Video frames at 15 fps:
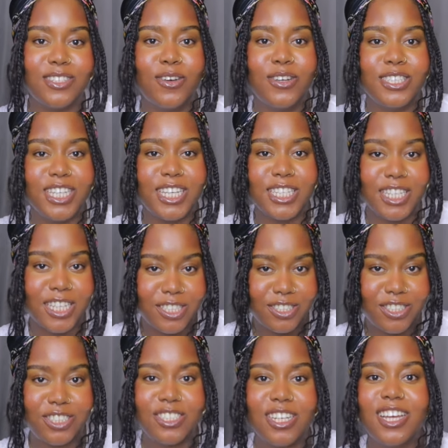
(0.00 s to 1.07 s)
on in
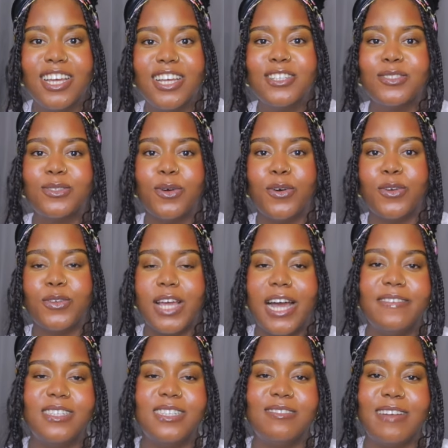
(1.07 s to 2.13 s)
each. So you
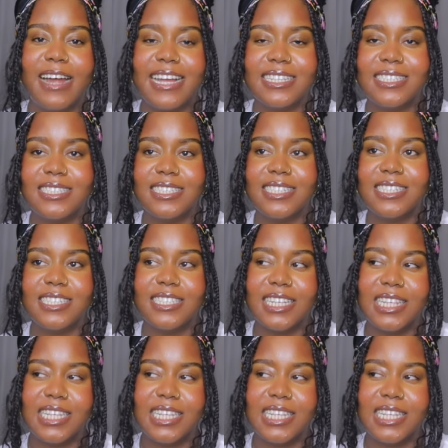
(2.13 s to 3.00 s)
have the writing,